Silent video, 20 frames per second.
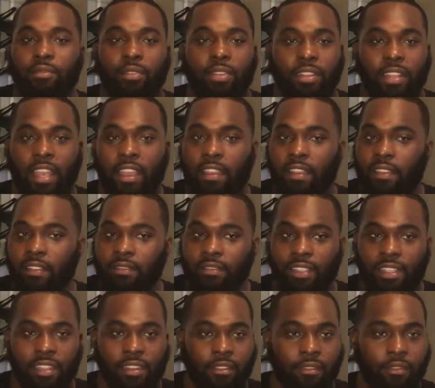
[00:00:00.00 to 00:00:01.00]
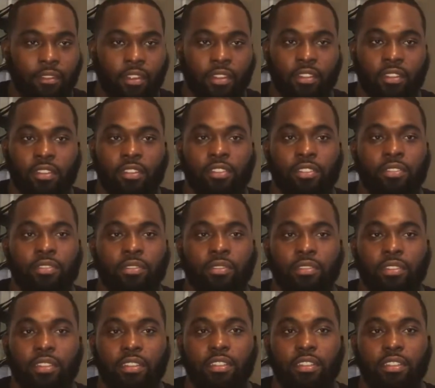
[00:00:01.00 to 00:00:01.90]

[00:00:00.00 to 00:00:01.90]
without any further ado,